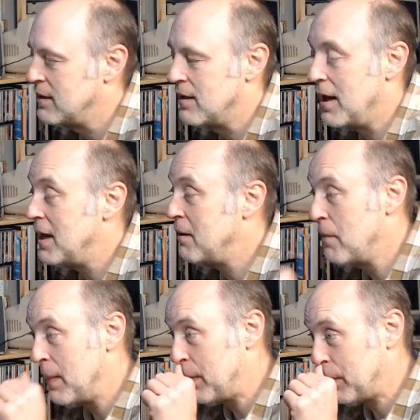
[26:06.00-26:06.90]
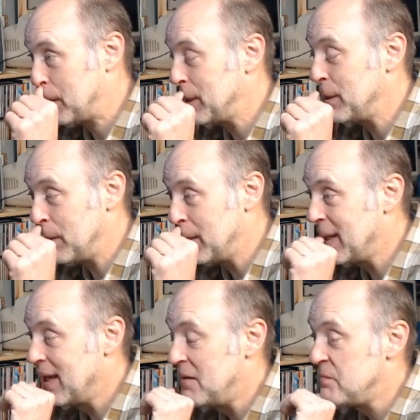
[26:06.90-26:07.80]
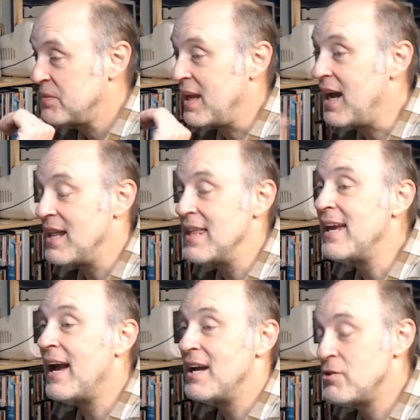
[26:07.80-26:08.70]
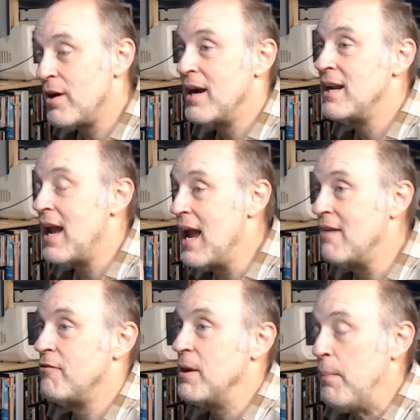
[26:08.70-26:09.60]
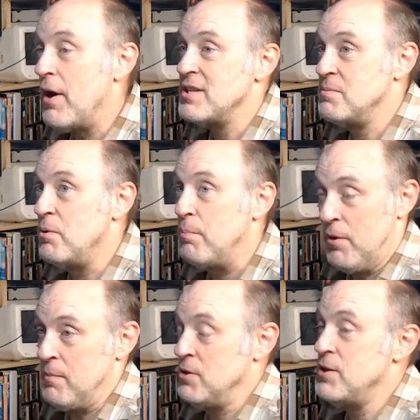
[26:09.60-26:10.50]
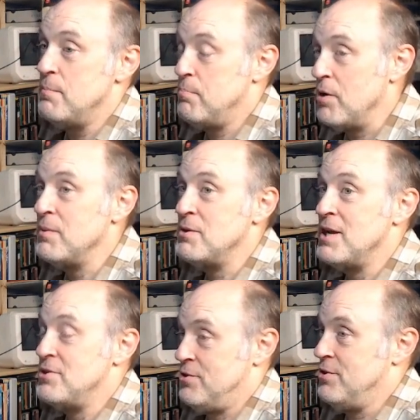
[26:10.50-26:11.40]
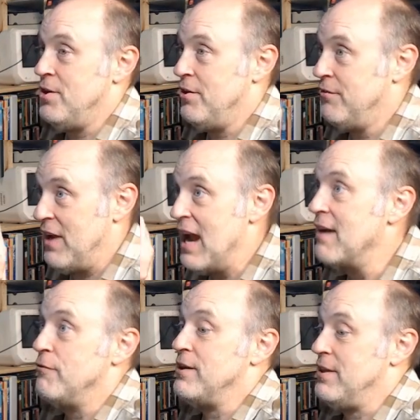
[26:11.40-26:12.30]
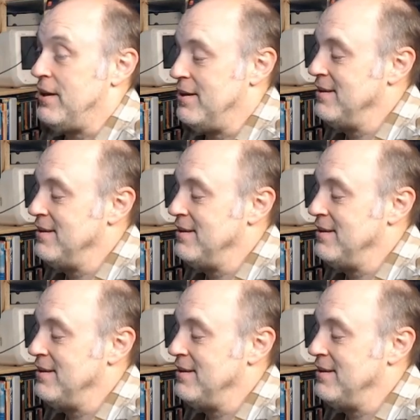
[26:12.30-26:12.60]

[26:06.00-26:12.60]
went through, I think I tried every possible permutation of everything